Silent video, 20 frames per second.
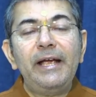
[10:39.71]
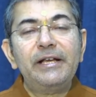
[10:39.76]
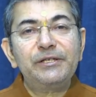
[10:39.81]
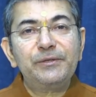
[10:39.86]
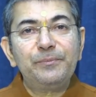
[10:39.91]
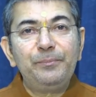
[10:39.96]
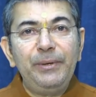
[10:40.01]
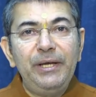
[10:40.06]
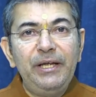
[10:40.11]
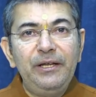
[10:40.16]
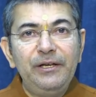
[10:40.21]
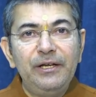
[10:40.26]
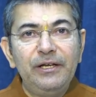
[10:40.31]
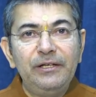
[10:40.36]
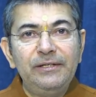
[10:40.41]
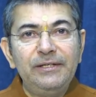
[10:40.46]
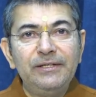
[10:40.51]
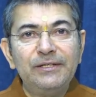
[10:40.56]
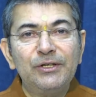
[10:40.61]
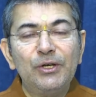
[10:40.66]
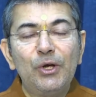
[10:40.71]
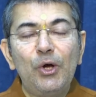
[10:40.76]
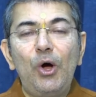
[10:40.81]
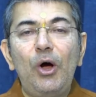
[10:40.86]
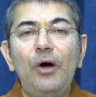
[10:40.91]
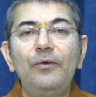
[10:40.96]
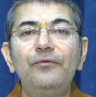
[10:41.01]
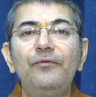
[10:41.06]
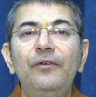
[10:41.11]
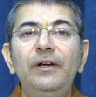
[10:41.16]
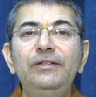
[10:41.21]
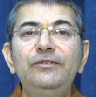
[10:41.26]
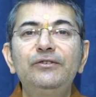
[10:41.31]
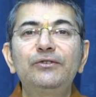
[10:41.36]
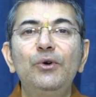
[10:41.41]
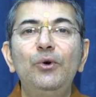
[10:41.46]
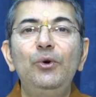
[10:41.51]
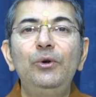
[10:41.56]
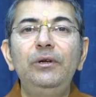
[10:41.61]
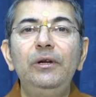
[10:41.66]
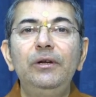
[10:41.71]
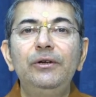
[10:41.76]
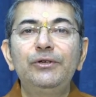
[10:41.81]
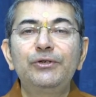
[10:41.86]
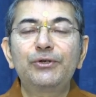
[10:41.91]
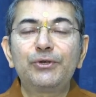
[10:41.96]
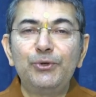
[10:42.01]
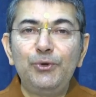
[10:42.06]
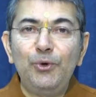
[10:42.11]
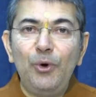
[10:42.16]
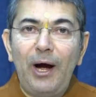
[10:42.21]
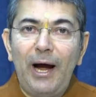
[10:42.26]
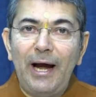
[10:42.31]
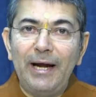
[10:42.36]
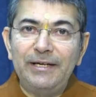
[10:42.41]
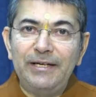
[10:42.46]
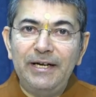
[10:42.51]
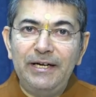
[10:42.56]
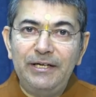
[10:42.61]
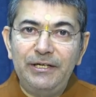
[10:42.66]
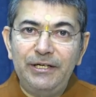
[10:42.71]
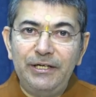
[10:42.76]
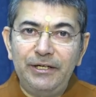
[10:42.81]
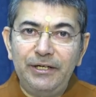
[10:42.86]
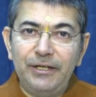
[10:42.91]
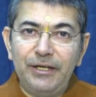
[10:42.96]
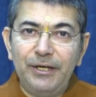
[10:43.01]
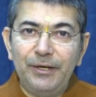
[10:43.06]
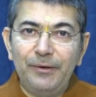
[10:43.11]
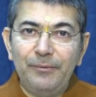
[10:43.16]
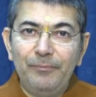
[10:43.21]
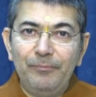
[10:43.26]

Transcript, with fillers: experience of one's own true identity.